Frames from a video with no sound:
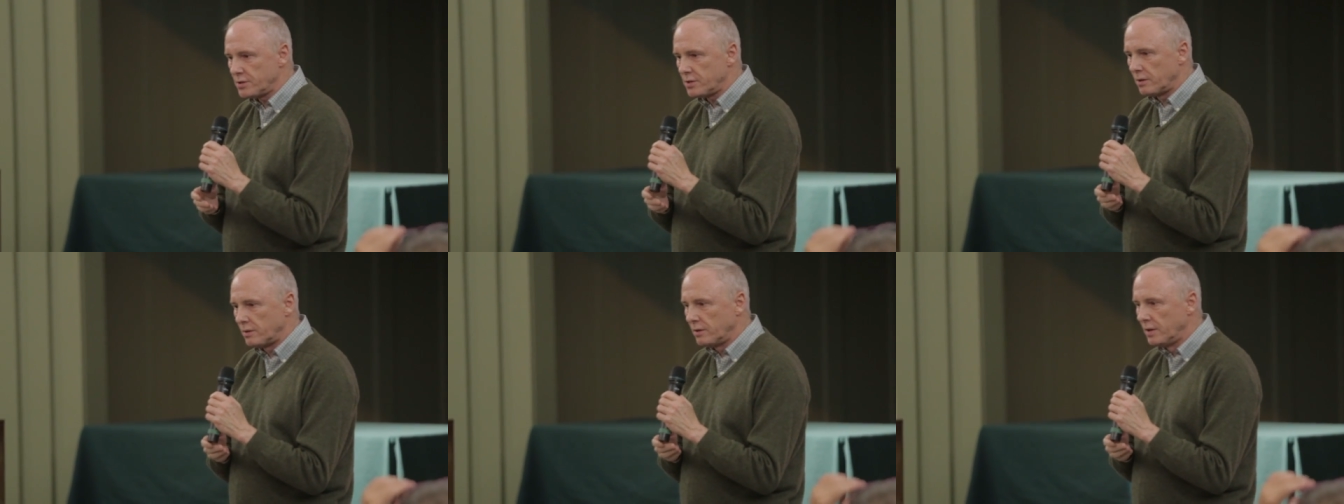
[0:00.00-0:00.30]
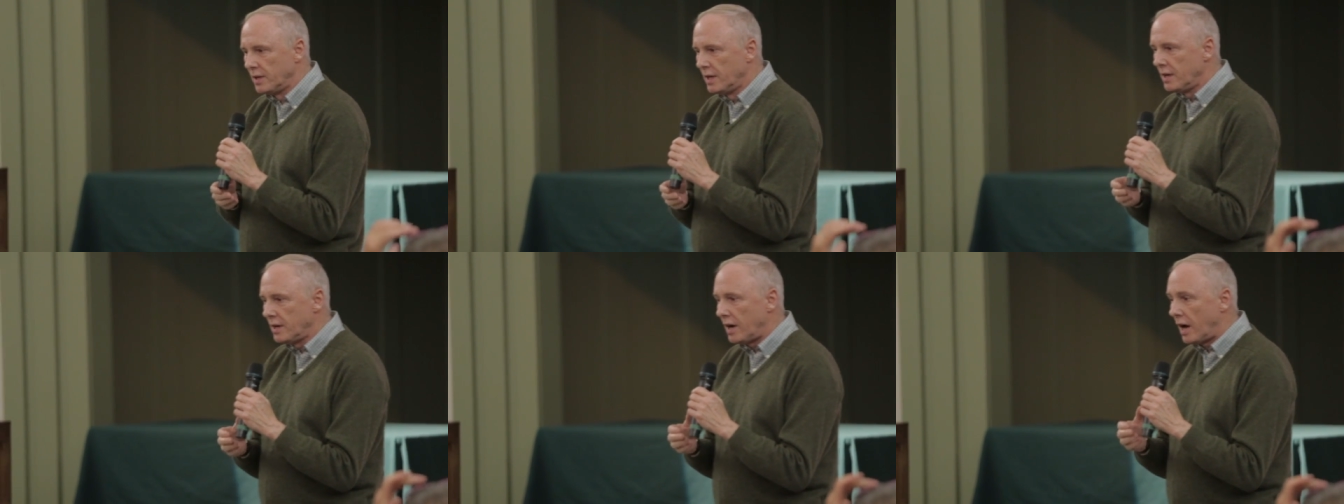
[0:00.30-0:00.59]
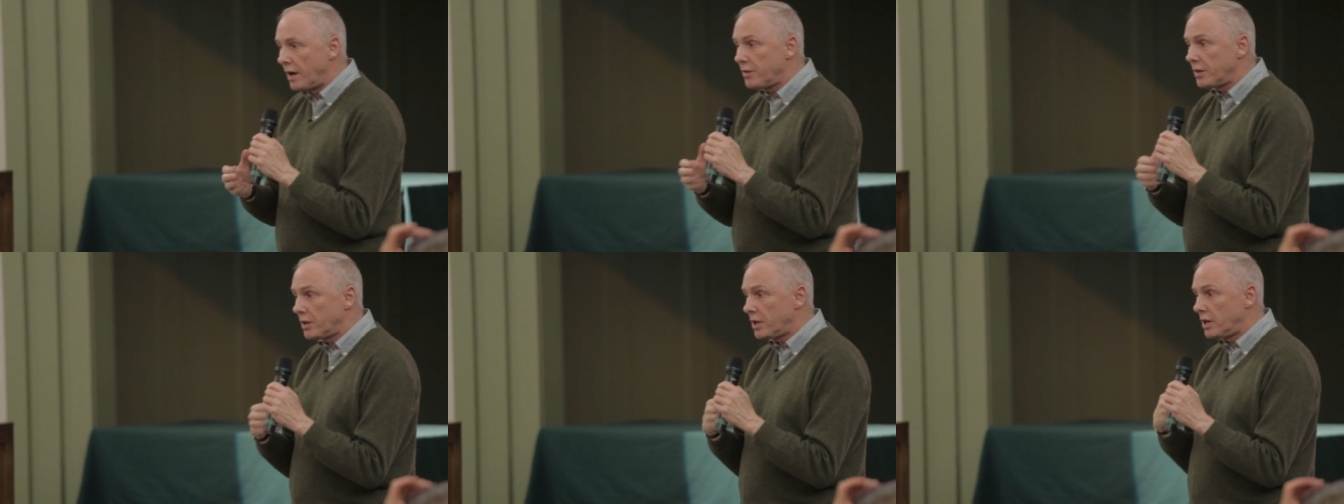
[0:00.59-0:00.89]
So
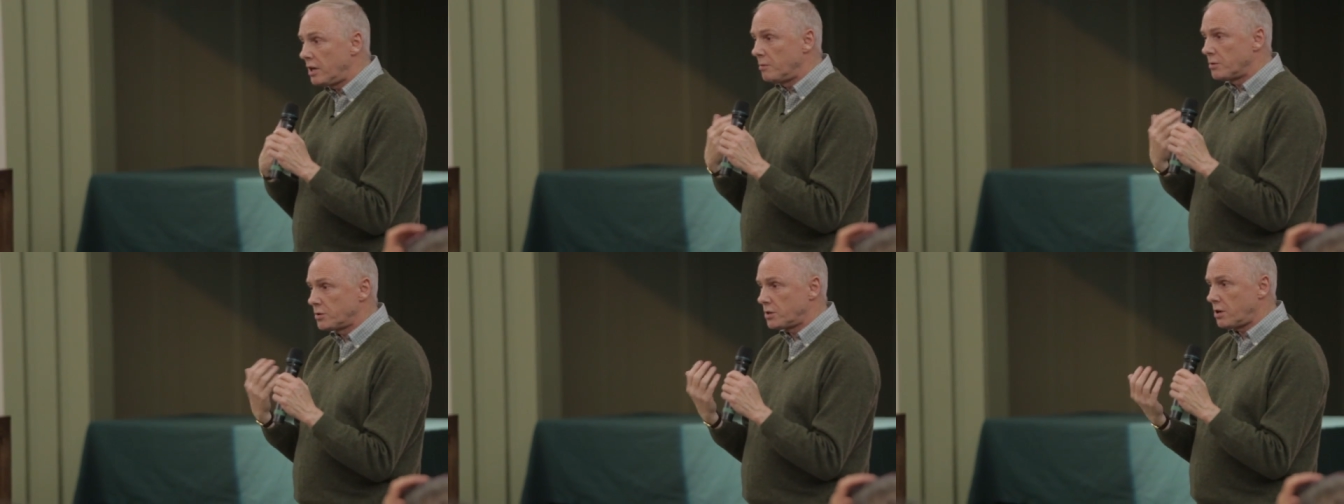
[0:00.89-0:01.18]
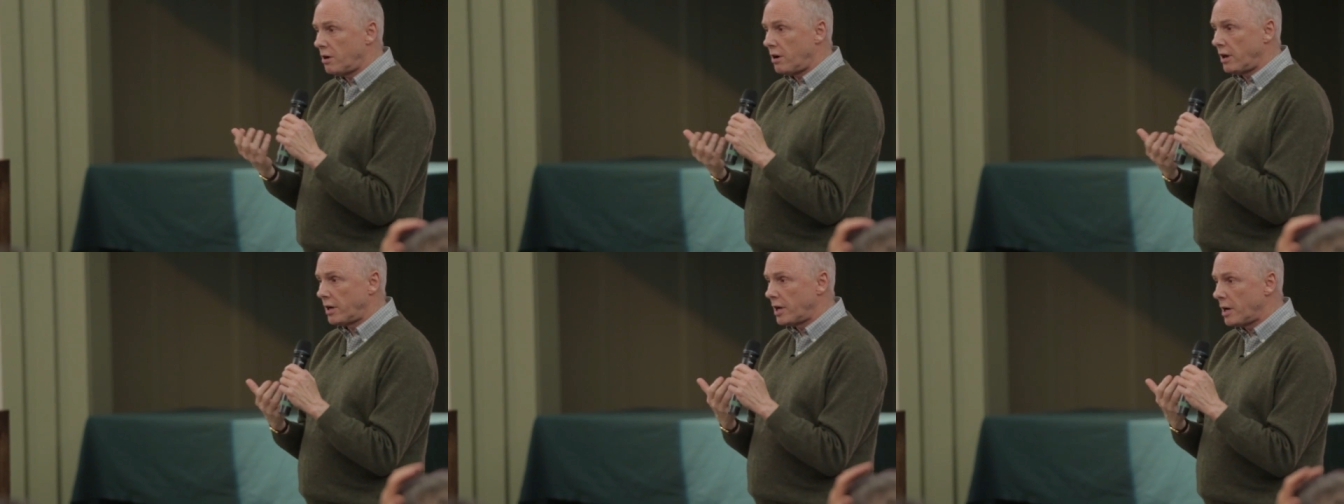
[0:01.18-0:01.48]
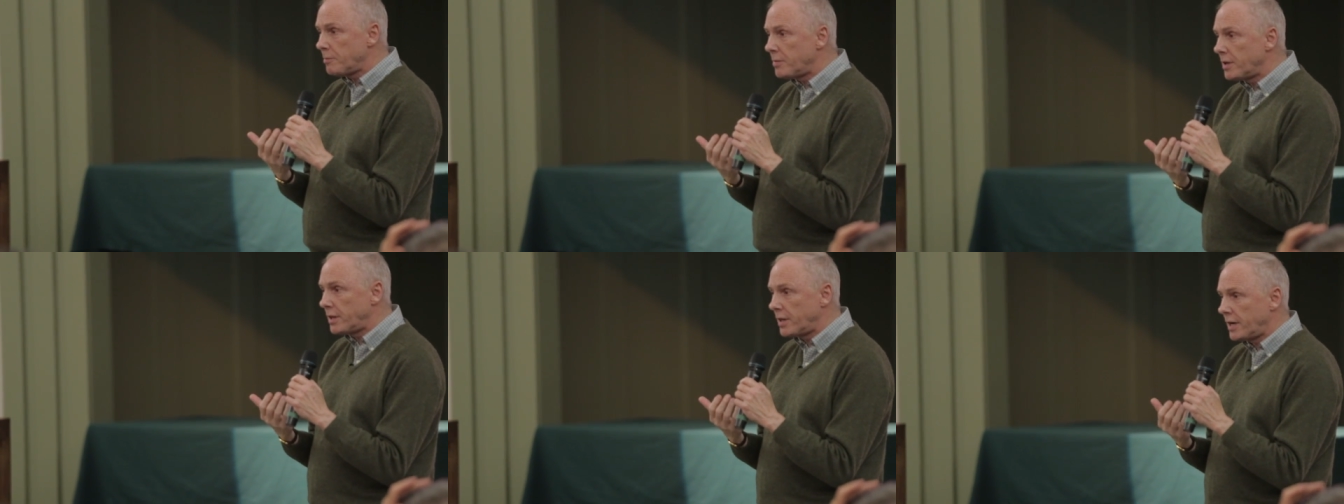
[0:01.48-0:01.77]
I think he was caught
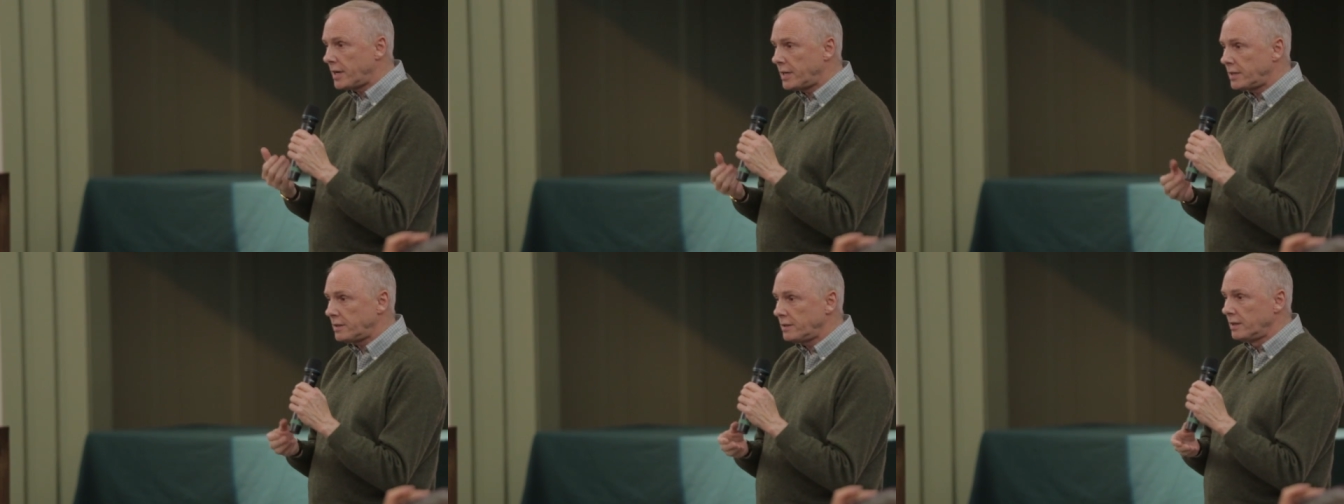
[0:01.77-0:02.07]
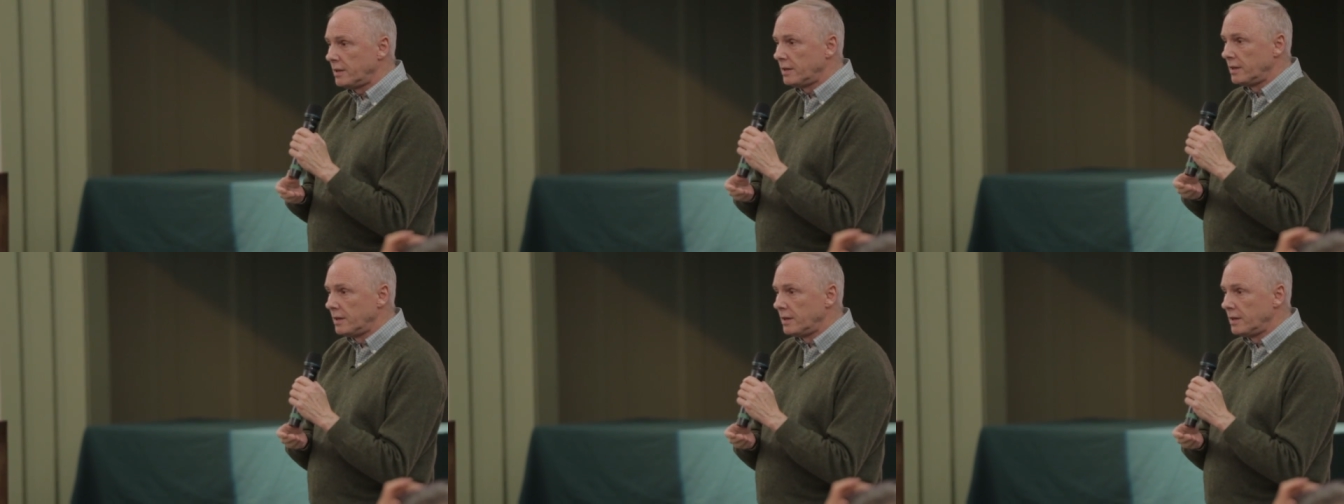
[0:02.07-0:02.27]
up in that.